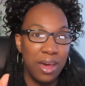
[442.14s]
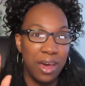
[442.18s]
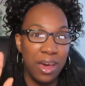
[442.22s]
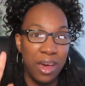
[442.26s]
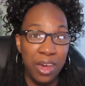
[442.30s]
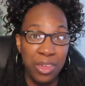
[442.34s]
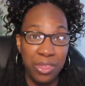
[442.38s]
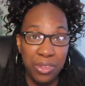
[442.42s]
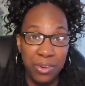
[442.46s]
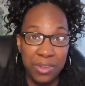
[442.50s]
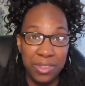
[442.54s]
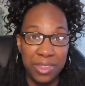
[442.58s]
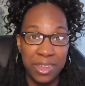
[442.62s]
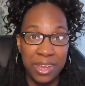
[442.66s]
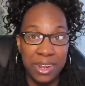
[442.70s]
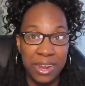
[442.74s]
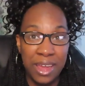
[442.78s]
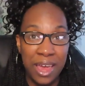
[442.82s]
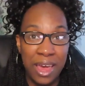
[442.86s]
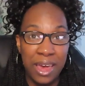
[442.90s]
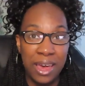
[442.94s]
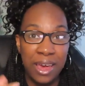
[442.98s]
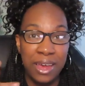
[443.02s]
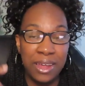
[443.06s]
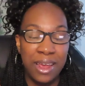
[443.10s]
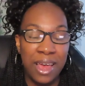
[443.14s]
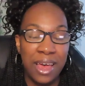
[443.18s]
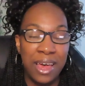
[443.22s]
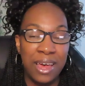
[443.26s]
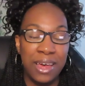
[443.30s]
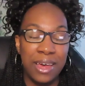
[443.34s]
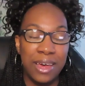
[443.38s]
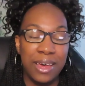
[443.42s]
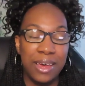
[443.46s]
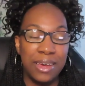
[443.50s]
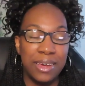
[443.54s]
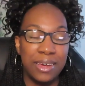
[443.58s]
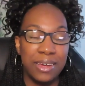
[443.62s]
other than that,
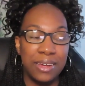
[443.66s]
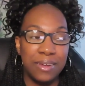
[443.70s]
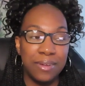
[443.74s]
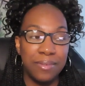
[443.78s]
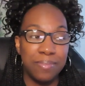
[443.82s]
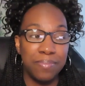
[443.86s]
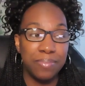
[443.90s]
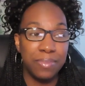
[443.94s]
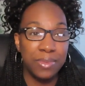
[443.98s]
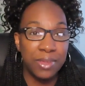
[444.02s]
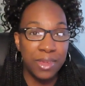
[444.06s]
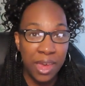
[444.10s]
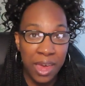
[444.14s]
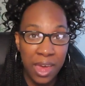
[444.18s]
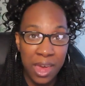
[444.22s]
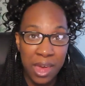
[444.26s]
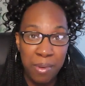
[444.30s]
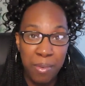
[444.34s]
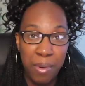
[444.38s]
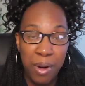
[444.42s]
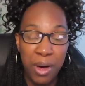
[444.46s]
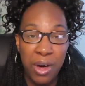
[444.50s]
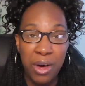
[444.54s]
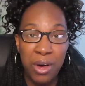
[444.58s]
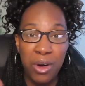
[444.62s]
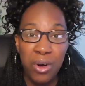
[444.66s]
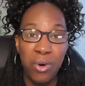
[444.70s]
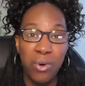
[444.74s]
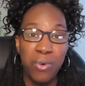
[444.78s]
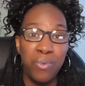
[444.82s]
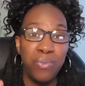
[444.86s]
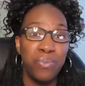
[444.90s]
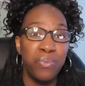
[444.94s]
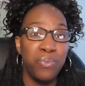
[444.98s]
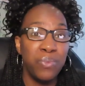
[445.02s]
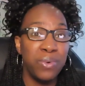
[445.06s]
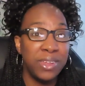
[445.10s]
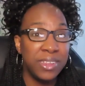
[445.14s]
I came
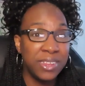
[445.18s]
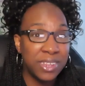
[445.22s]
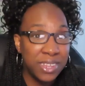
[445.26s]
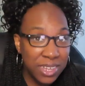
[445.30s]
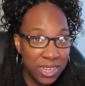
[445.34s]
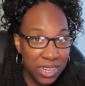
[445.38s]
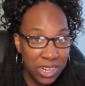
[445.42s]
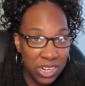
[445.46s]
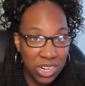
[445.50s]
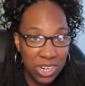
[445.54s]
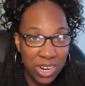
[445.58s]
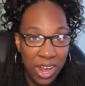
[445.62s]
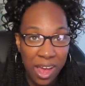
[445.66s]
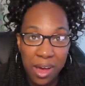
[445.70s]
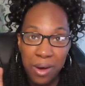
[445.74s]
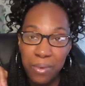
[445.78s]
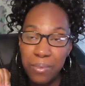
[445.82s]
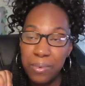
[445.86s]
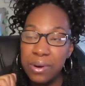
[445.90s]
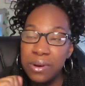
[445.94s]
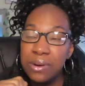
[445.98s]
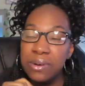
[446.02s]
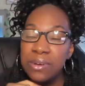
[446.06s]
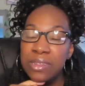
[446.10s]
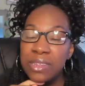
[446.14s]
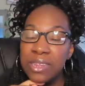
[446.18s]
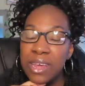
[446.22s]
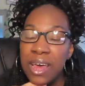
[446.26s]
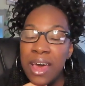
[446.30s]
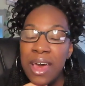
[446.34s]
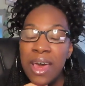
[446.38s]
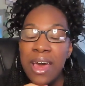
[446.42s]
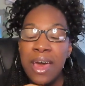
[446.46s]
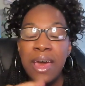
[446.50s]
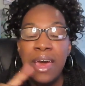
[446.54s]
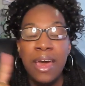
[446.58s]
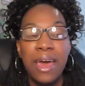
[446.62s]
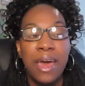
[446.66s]
home, we took showers,
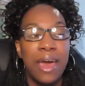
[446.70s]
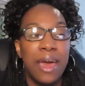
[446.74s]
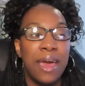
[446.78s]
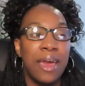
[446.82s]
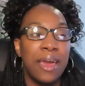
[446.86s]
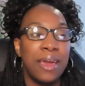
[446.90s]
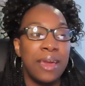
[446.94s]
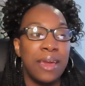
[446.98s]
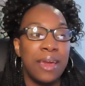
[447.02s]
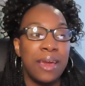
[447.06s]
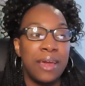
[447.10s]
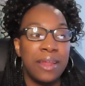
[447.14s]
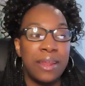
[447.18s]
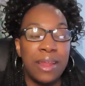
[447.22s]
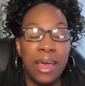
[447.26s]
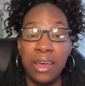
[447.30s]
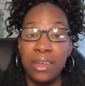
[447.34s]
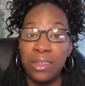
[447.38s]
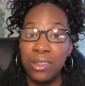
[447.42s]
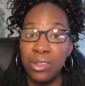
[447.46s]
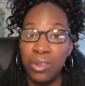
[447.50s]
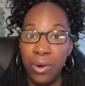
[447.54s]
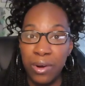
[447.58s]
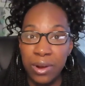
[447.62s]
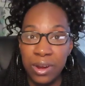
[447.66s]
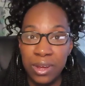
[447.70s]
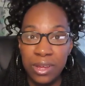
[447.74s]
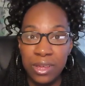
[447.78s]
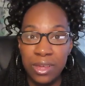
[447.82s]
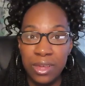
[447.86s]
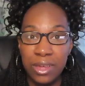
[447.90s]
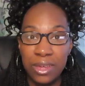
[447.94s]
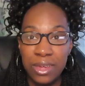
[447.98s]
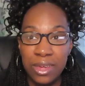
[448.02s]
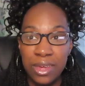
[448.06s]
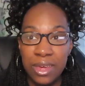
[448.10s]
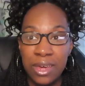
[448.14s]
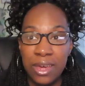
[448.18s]
and I started
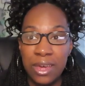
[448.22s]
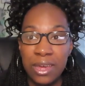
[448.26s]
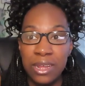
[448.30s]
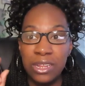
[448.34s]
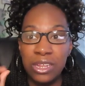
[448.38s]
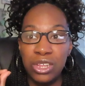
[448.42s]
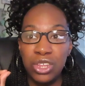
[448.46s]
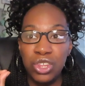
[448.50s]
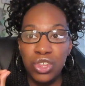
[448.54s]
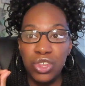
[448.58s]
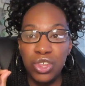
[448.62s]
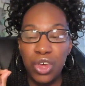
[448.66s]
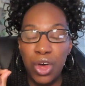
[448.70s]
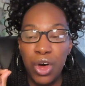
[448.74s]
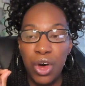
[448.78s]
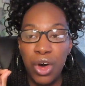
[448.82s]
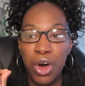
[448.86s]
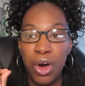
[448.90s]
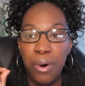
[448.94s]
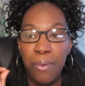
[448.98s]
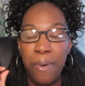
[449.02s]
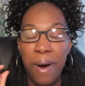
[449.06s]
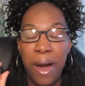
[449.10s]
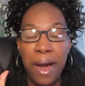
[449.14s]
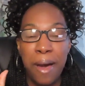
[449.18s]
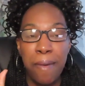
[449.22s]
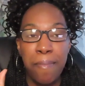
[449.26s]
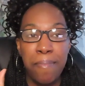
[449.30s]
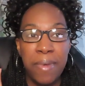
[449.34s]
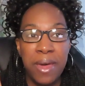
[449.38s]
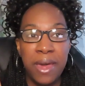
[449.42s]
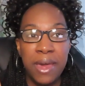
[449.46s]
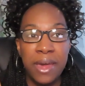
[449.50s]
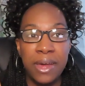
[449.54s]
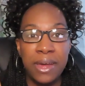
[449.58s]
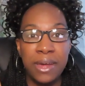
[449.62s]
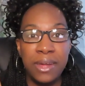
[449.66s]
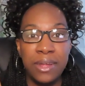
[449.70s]
cooking. So I
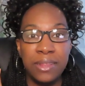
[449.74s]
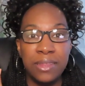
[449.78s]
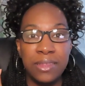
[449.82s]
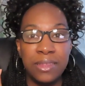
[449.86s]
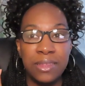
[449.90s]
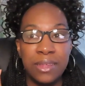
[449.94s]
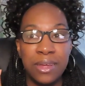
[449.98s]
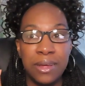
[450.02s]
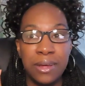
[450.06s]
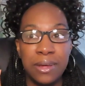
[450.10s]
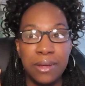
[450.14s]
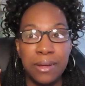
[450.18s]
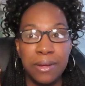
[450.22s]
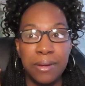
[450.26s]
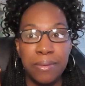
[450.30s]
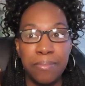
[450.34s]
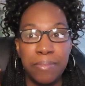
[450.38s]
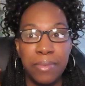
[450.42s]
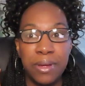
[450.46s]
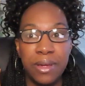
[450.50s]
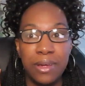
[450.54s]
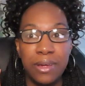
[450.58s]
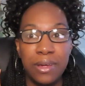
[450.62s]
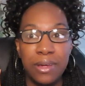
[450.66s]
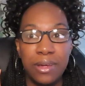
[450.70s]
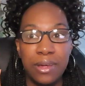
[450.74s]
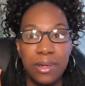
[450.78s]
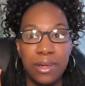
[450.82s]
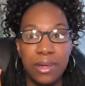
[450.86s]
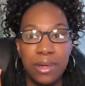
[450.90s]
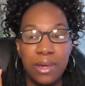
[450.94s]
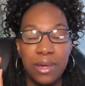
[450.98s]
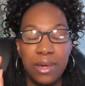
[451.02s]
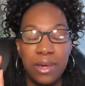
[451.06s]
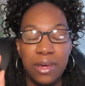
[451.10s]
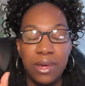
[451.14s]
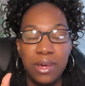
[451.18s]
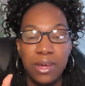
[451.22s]
made some
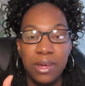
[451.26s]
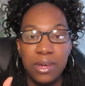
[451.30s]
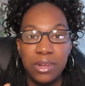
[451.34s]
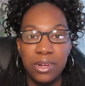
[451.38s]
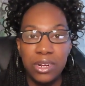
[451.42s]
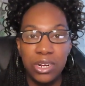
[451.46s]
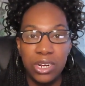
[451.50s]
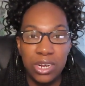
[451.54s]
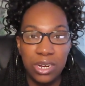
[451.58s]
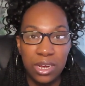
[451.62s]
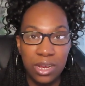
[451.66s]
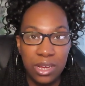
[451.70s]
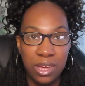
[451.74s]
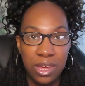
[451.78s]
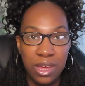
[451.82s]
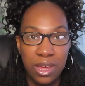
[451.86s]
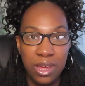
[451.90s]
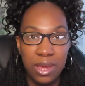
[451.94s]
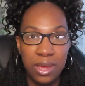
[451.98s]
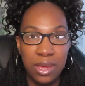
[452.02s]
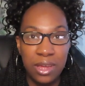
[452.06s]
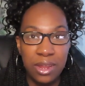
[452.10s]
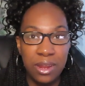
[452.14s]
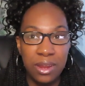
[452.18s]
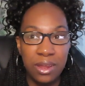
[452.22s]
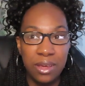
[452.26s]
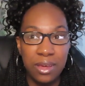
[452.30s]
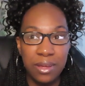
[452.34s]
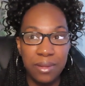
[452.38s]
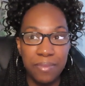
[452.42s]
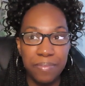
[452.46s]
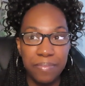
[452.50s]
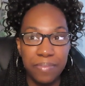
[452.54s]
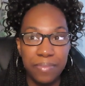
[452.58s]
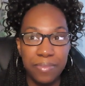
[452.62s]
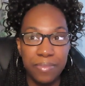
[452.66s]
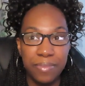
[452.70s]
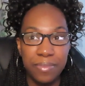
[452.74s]
chicken,
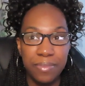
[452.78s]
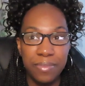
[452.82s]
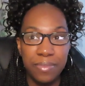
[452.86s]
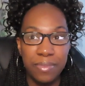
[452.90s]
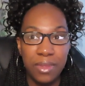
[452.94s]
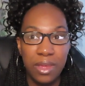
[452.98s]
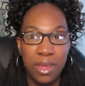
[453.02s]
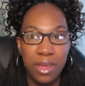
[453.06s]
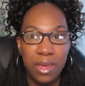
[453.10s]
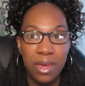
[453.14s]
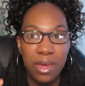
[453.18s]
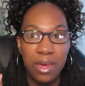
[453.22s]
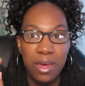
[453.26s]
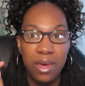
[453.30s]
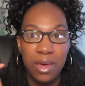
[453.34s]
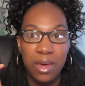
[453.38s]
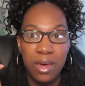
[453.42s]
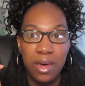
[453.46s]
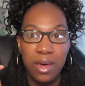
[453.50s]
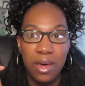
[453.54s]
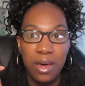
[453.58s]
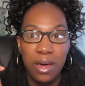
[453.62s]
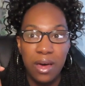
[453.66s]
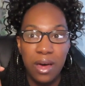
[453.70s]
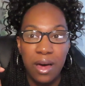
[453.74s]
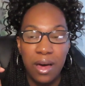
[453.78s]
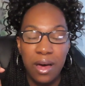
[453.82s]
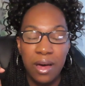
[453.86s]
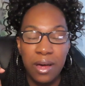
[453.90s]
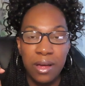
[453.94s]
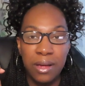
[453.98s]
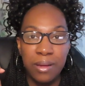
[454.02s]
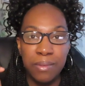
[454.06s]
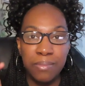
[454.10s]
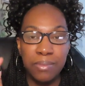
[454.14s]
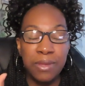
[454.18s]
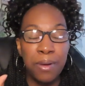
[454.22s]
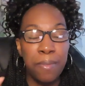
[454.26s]

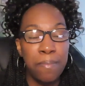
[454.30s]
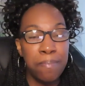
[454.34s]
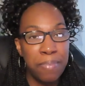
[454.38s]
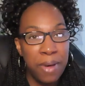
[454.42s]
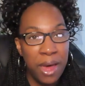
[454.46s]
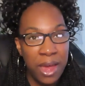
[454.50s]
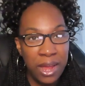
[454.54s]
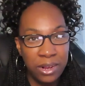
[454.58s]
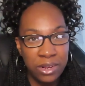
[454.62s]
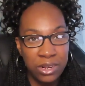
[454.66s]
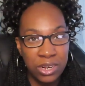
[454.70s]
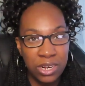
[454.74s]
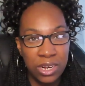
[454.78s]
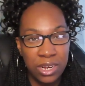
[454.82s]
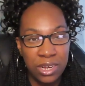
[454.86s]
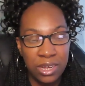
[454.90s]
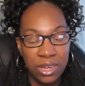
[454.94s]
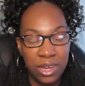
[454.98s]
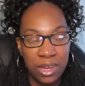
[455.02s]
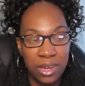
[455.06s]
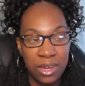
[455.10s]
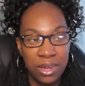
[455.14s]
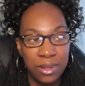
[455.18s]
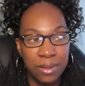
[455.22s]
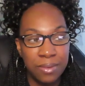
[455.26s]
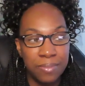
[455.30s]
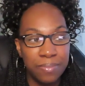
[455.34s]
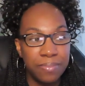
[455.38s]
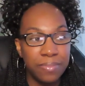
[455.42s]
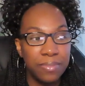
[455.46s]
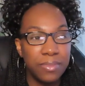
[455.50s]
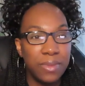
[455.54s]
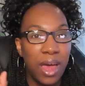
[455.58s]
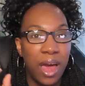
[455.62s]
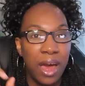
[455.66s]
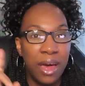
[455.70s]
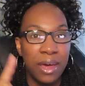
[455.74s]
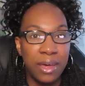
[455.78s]
some baked chicken.
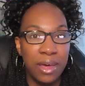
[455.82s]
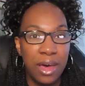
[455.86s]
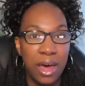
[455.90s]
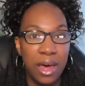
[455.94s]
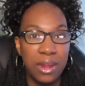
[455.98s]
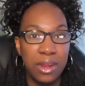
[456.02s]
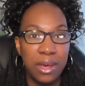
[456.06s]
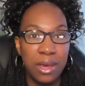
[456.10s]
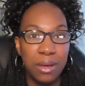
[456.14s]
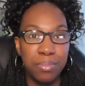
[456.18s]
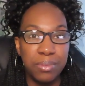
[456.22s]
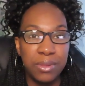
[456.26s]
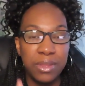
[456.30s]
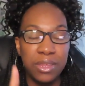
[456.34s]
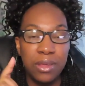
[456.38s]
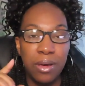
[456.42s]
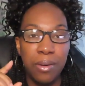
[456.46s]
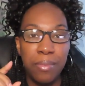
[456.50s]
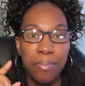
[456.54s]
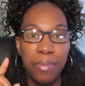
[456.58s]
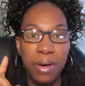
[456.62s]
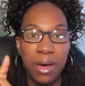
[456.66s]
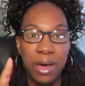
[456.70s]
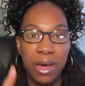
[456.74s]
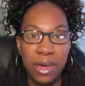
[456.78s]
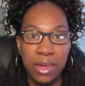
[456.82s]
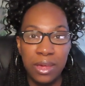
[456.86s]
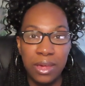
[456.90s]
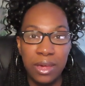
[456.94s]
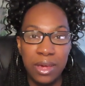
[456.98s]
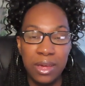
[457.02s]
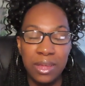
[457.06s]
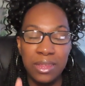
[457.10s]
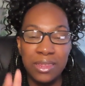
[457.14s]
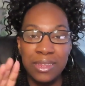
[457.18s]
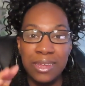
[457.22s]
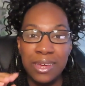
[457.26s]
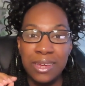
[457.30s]
I cut up some
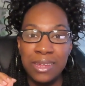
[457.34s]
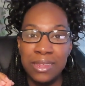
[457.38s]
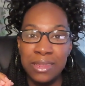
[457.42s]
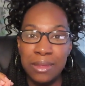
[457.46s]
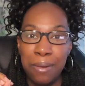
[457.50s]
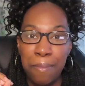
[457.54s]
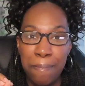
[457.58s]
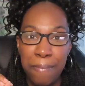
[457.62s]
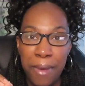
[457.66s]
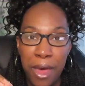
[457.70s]
onions and some